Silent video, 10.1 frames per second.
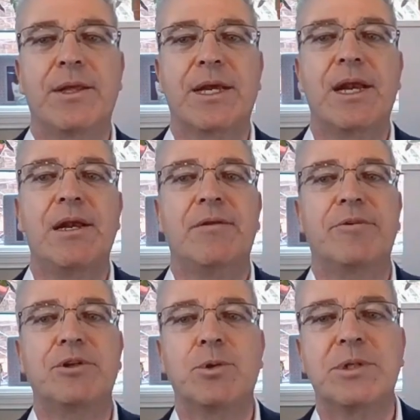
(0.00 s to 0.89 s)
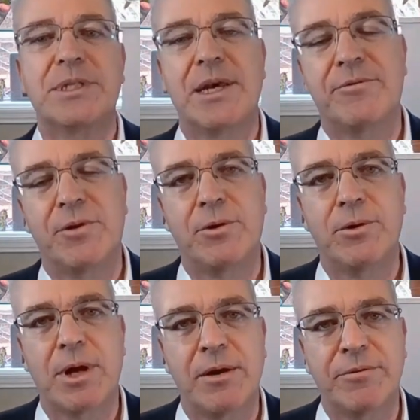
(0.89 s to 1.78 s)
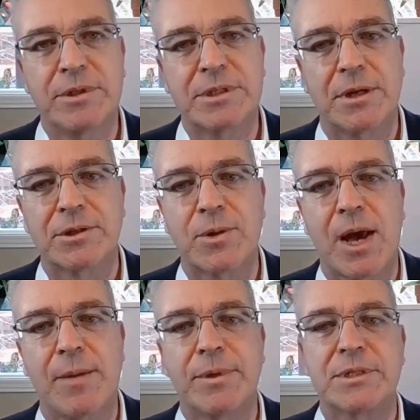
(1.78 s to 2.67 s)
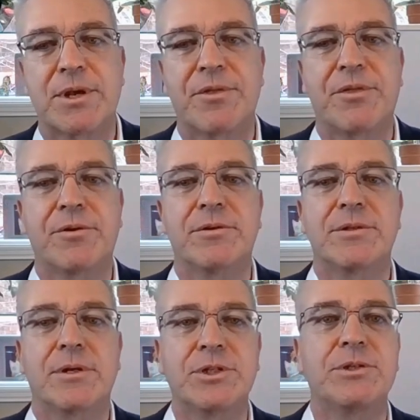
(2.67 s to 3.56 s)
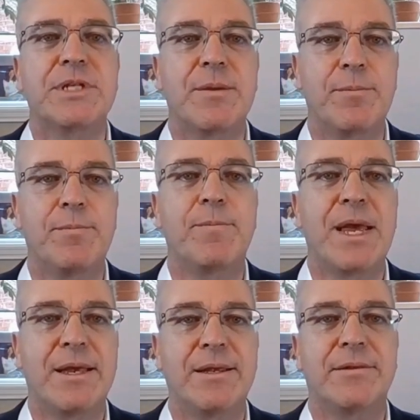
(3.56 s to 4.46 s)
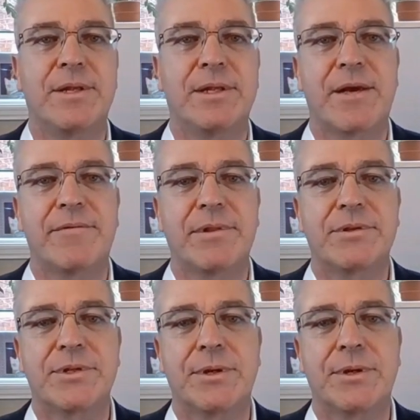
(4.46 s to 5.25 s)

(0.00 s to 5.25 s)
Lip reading: The Canadian Virtual CFO Conference also happens on Tuesday, May the 11th.